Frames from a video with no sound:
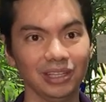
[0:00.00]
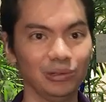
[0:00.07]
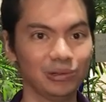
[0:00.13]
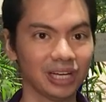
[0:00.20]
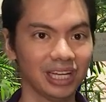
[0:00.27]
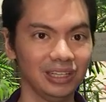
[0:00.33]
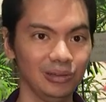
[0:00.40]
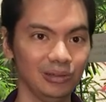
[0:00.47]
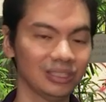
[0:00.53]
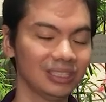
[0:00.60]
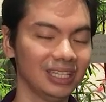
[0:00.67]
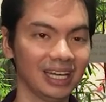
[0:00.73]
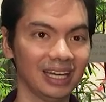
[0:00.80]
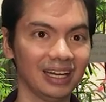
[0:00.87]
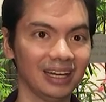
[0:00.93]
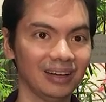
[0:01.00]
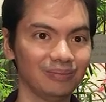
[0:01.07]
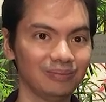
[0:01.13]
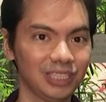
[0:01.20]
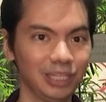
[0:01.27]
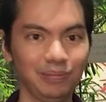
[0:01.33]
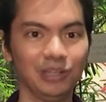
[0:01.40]
You can use the
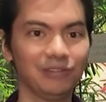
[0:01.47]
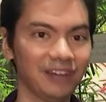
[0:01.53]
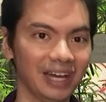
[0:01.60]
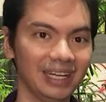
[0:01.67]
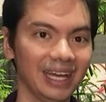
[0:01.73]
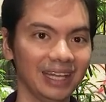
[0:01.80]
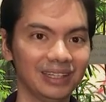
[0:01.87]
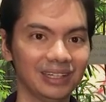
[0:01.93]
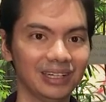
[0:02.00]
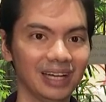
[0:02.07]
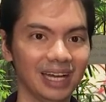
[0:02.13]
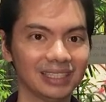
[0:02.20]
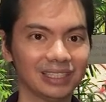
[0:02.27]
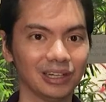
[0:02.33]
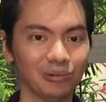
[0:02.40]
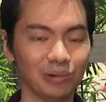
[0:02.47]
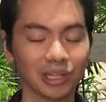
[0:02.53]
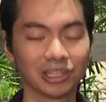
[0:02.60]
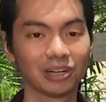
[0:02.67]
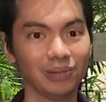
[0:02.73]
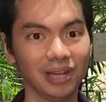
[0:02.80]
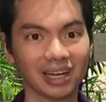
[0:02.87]
CPU fan header as a
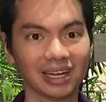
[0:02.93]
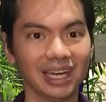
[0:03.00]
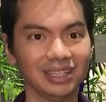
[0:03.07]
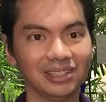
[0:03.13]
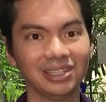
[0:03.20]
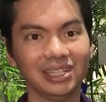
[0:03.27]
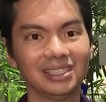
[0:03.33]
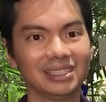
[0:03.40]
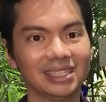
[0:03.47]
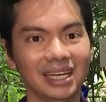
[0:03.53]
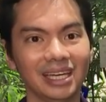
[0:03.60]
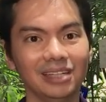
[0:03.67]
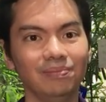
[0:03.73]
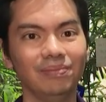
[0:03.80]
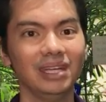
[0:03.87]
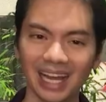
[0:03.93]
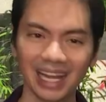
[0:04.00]
water block header instead.